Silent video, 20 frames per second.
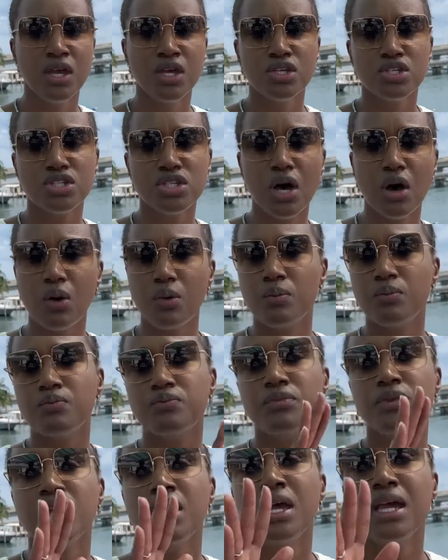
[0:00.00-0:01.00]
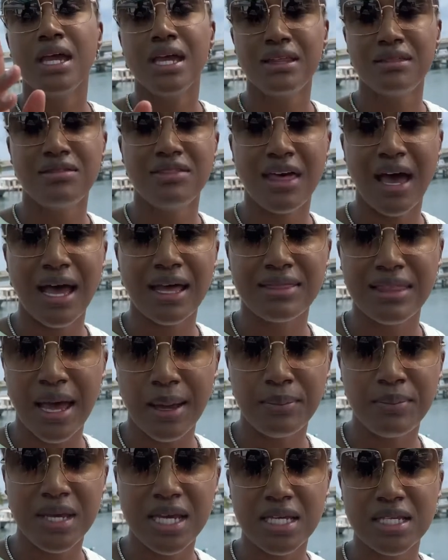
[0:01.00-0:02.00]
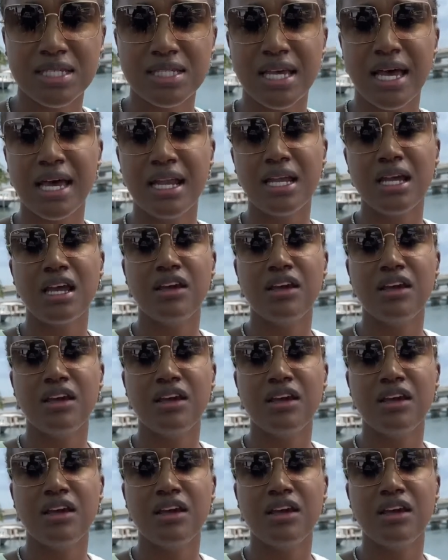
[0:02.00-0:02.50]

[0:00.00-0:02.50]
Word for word: So, and that, that being said,